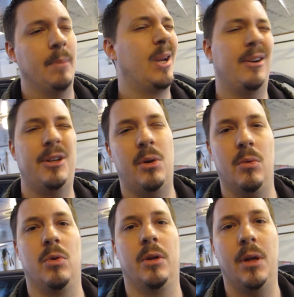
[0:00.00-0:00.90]
But I don't know
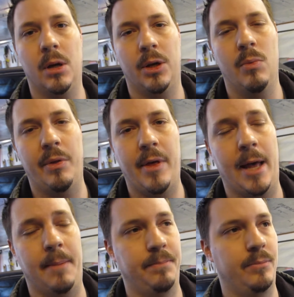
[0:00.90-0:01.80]
what would really look good with
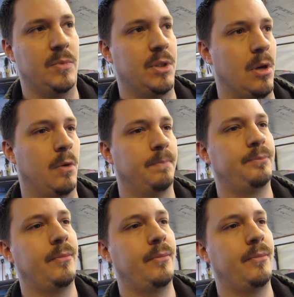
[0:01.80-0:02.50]
that. So,